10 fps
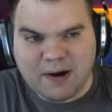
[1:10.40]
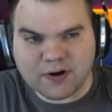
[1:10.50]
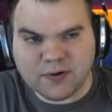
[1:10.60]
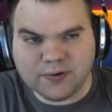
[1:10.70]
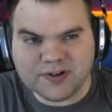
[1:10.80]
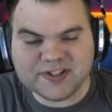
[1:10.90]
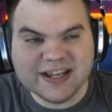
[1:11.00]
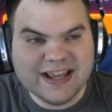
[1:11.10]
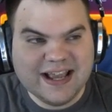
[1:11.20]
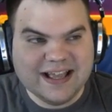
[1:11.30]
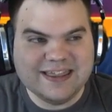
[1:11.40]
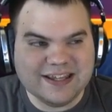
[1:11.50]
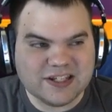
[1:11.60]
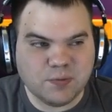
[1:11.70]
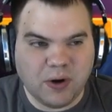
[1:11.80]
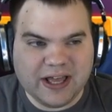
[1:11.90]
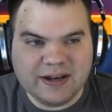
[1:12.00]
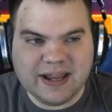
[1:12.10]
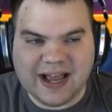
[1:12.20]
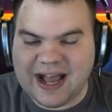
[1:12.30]
cores, this
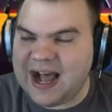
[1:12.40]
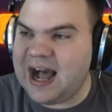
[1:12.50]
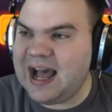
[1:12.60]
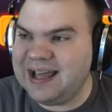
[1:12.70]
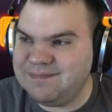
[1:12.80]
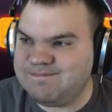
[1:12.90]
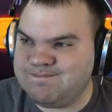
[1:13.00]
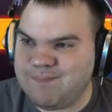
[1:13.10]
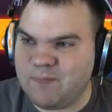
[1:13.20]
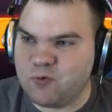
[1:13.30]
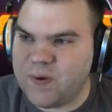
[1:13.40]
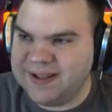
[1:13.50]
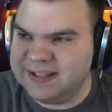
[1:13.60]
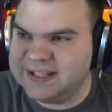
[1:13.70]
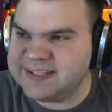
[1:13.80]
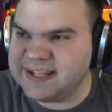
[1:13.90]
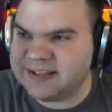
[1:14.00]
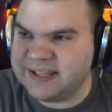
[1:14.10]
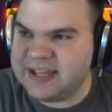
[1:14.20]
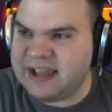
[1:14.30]
one,
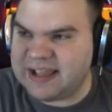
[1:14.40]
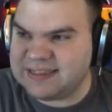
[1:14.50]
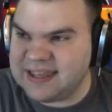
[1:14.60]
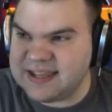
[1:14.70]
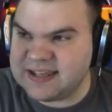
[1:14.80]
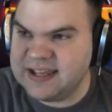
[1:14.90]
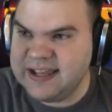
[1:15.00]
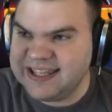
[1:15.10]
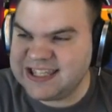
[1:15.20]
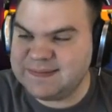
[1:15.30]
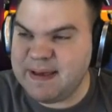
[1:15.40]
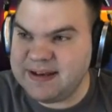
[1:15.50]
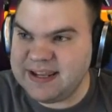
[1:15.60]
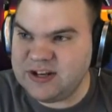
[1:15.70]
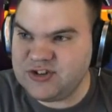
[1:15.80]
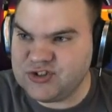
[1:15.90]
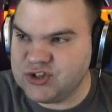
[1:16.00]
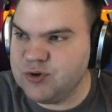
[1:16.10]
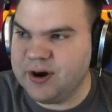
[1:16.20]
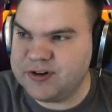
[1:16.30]
realistically, I think spending
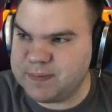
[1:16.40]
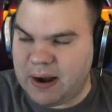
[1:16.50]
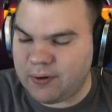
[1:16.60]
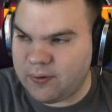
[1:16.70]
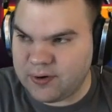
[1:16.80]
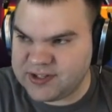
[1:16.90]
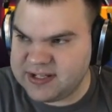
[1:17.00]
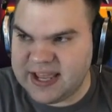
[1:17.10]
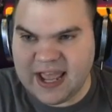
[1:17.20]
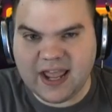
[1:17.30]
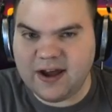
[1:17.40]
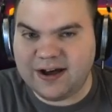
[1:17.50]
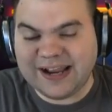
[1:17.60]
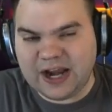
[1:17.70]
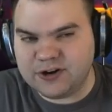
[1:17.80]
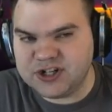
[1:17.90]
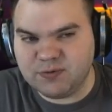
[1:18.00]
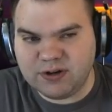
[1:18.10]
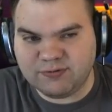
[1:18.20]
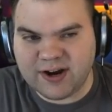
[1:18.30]
200 power cores a day on energy
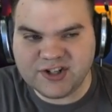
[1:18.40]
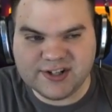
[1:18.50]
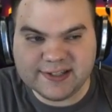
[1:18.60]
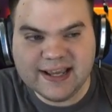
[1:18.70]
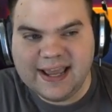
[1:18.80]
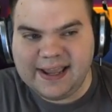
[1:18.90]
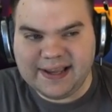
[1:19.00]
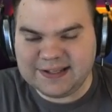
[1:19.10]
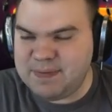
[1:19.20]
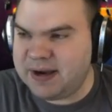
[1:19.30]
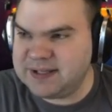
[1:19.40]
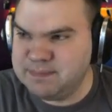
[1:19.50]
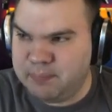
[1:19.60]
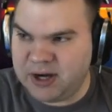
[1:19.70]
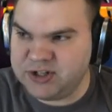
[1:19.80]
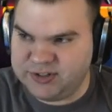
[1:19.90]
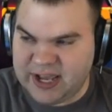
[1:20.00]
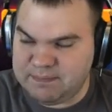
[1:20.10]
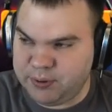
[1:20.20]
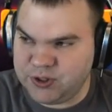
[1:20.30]
refreshes is about as much as
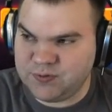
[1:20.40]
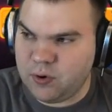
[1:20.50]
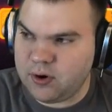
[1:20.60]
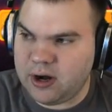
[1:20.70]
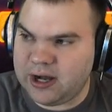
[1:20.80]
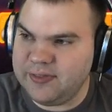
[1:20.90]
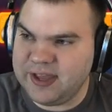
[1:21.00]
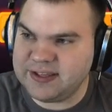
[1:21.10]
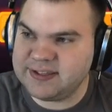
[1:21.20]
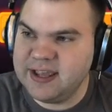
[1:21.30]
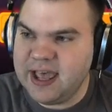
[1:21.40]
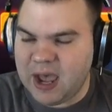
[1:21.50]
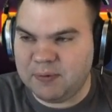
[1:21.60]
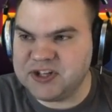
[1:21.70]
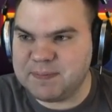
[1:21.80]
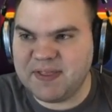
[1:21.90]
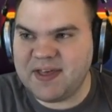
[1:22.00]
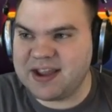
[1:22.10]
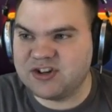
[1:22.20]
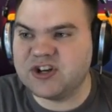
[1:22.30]
I'd push for on this, and we'll talk about that
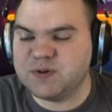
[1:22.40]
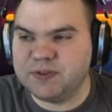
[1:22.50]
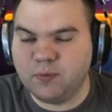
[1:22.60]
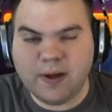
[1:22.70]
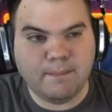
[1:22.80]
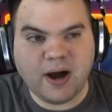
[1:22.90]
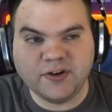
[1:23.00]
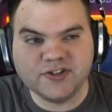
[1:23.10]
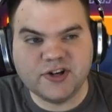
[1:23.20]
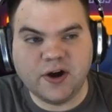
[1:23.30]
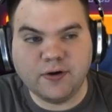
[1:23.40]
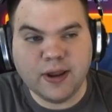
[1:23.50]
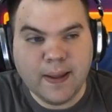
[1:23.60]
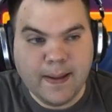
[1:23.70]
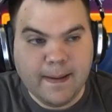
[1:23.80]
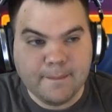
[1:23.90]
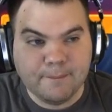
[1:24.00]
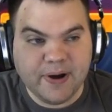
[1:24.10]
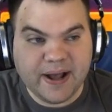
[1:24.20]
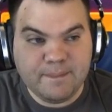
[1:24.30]
in conjunction with the web milestone.
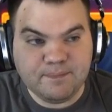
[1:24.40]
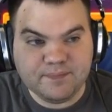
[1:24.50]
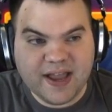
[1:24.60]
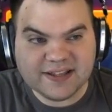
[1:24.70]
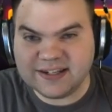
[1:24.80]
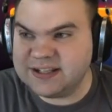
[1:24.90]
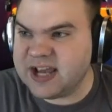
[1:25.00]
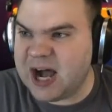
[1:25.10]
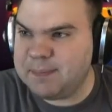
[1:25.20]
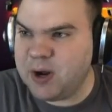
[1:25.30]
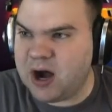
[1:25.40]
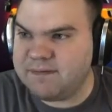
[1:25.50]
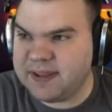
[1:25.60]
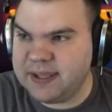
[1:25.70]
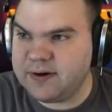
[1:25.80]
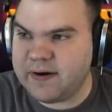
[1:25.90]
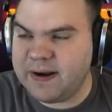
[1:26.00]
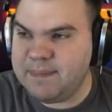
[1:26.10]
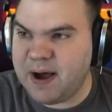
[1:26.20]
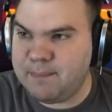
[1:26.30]
But that's going to top you off here at
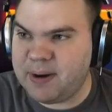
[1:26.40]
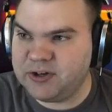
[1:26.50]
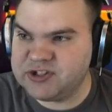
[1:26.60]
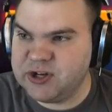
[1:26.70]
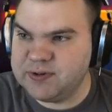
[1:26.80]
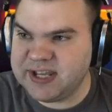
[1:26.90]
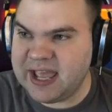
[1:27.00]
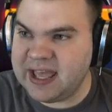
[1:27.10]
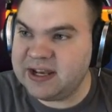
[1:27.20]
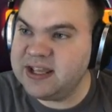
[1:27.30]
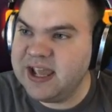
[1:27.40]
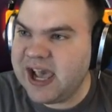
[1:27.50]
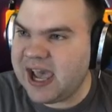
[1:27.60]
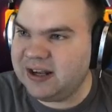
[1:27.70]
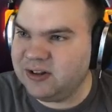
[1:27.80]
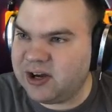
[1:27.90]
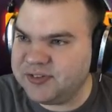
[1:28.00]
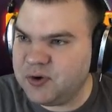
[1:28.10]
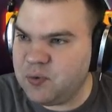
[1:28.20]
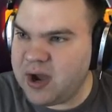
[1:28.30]
about milestone 10, and along
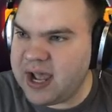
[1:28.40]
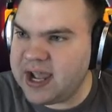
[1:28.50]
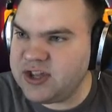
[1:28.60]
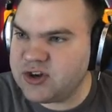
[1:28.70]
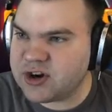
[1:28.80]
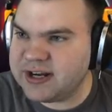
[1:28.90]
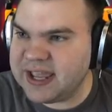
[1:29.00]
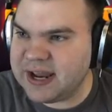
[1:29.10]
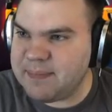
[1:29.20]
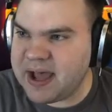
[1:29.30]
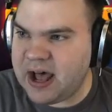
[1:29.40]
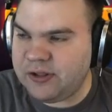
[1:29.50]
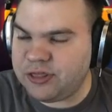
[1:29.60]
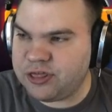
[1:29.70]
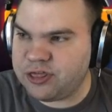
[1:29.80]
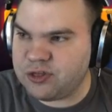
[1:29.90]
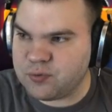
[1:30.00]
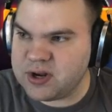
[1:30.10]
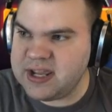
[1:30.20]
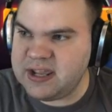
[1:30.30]
the way, you're going to get about
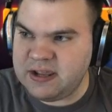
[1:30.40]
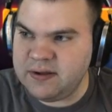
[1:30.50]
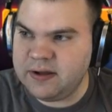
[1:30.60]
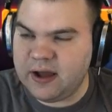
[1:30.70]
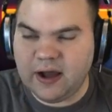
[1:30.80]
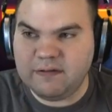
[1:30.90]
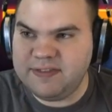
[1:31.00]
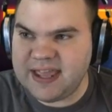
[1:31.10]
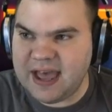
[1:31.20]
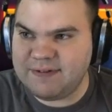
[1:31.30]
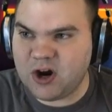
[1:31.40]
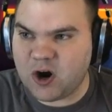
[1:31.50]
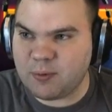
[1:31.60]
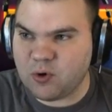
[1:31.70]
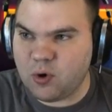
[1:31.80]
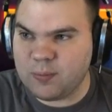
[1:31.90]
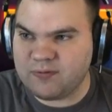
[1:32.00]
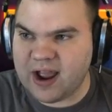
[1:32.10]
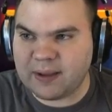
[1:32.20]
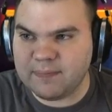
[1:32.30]
3 of the heavy armor
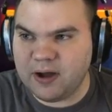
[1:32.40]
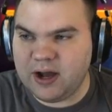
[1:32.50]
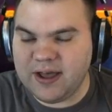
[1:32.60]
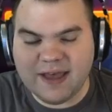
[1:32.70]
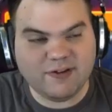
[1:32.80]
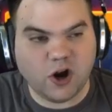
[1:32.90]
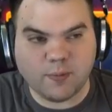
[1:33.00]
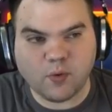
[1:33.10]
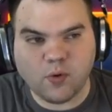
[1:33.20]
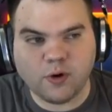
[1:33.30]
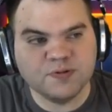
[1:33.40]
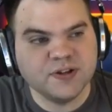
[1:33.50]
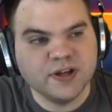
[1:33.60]
orbs.